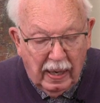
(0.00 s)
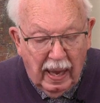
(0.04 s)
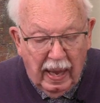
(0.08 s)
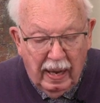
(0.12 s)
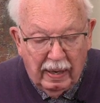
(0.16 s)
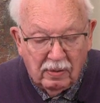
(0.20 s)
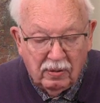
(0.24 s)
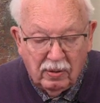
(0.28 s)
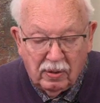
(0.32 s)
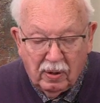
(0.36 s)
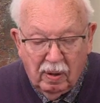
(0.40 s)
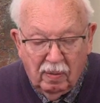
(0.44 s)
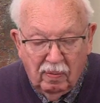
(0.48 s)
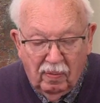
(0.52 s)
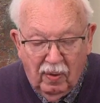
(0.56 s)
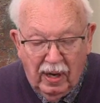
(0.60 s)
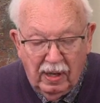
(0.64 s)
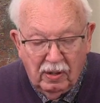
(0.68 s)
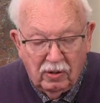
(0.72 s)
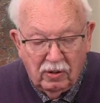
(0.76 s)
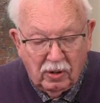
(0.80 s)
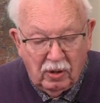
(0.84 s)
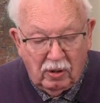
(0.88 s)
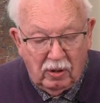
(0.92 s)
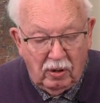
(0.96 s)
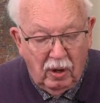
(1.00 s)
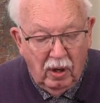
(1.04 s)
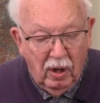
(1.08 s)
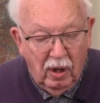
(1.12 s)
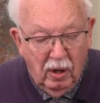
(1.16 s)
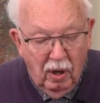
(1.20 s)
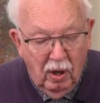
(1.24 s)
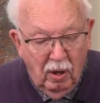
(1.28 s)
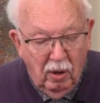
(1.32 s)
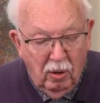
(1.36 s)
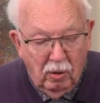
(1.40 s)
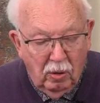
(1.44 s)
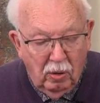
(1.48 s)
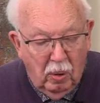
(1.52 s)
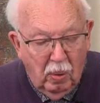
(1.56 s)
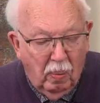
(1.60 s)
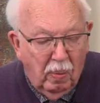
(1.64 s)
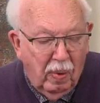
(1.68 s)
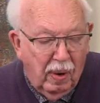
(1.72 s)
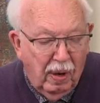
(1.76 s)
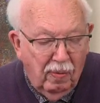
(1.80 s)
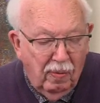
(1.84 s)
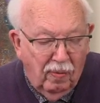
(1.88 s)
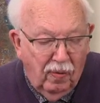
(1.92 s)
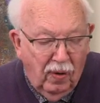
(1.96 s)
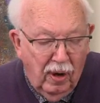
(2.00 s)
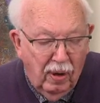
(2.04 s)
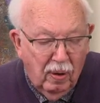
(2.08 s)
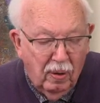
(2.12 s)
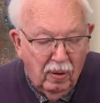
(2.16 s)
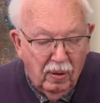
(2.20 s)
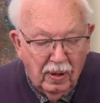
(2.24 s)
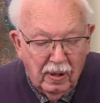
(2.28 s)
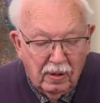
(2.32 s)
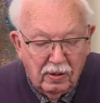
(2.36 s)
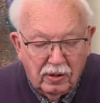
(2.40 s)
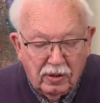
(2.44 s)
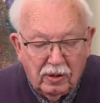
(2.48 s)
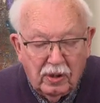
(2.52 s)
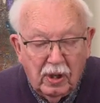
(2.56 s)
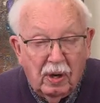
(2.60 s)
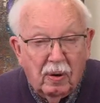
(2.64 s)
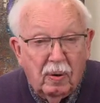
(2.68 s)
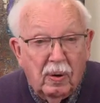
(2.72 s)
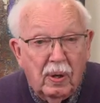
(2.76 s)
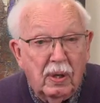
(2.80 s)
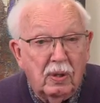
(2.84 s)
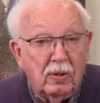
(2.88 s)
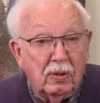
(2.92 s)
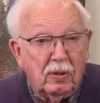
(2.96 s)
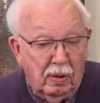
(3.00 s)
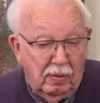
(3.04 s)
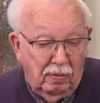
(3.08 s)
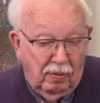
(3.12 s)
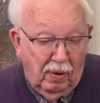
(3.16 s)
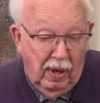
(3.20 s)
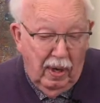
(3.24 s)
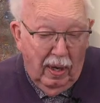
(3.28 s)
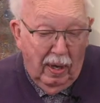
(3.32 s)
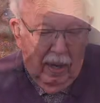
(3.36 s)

excavation to reveal a series of